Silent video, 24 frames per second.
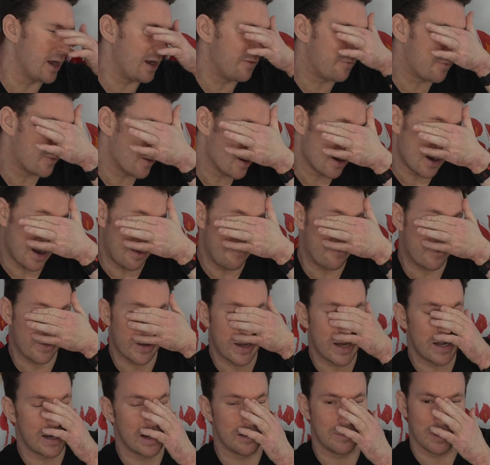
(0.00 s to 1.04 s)
I'm
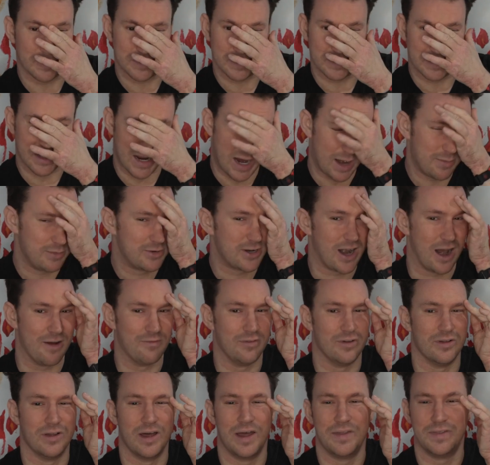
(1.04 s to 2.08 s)
forgetting about the time
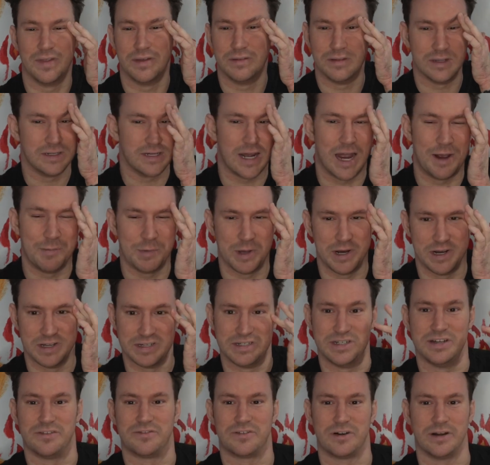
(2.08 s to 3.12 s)
travel and that the timeline is
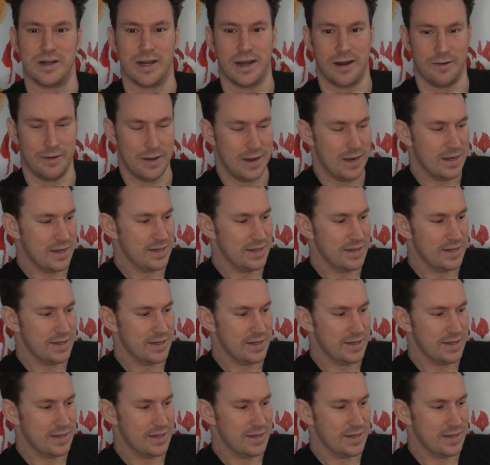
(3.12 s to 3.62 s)
different now.